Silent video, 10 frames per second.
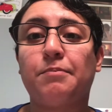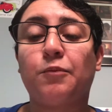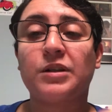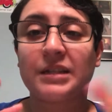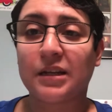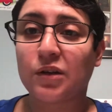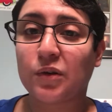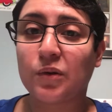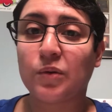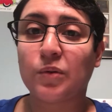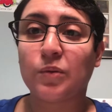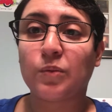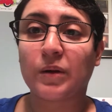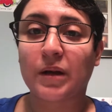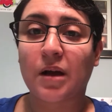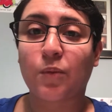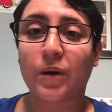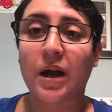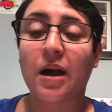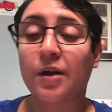Once I knew what
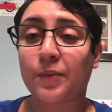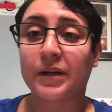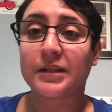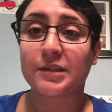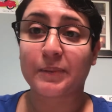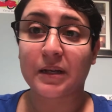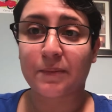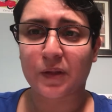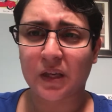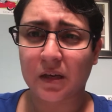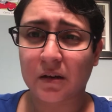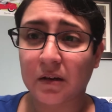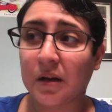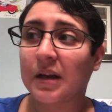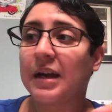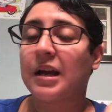how I wanted to split up the year,